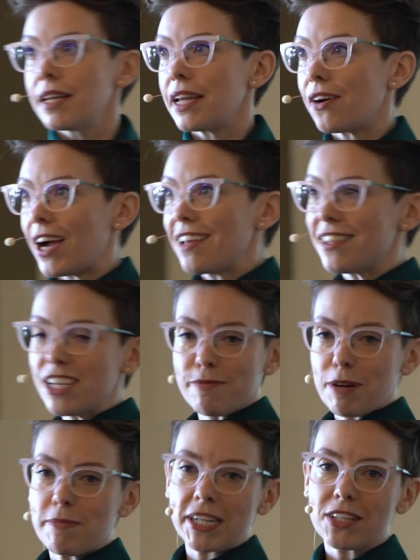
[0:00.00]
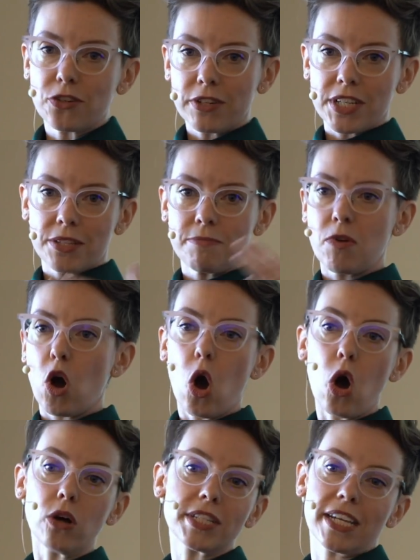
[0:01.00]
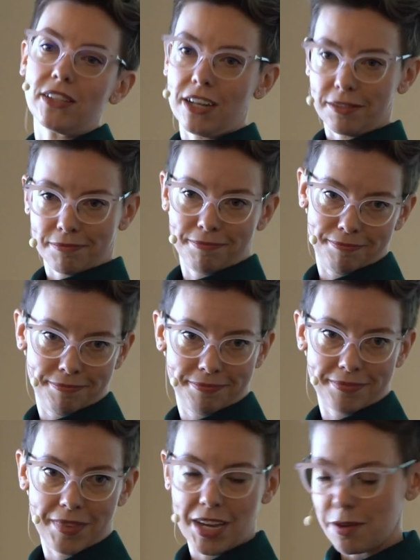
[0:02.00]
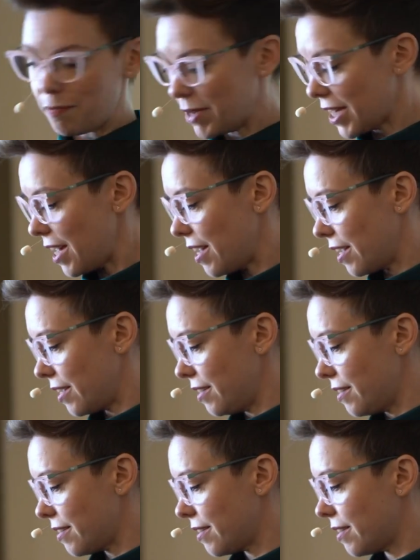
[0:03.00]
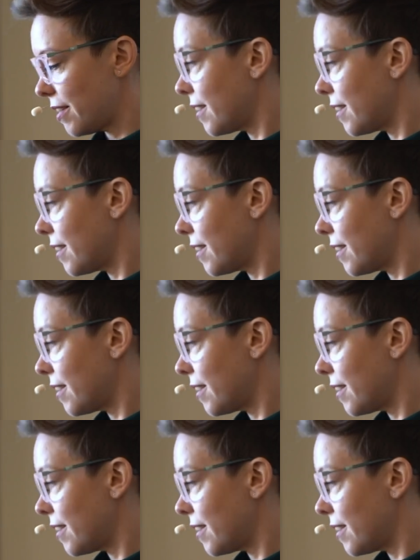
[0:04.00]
Now, I think about money stories all day long because